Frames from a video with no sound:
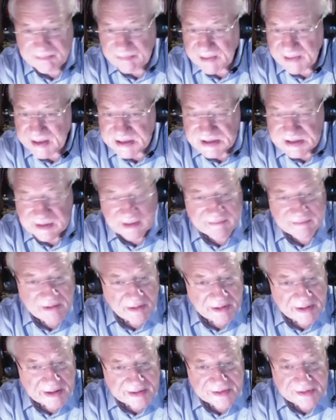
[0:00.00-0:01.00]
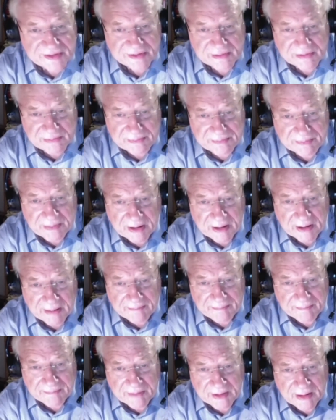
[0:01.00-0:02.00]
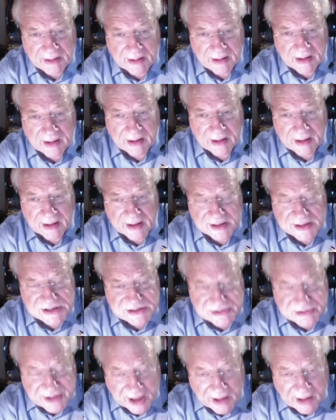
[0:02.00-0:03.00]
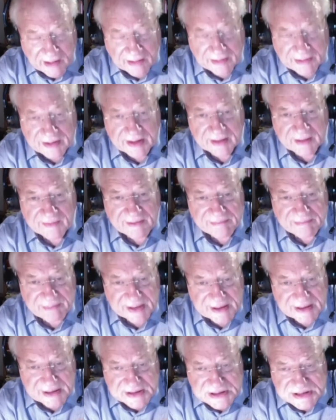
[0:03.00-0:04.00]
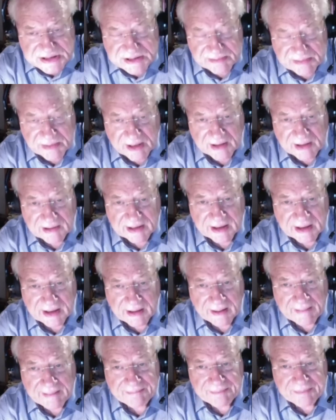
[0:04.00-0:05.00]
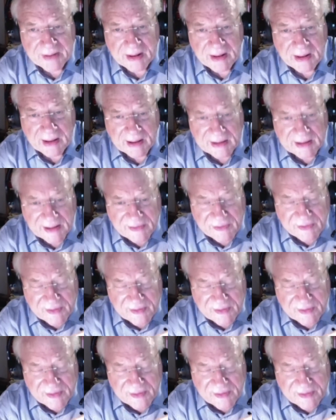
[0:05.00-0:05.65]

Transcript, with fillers: Places they've gone into um, uh, Sudan, they've been in Somalia, and I think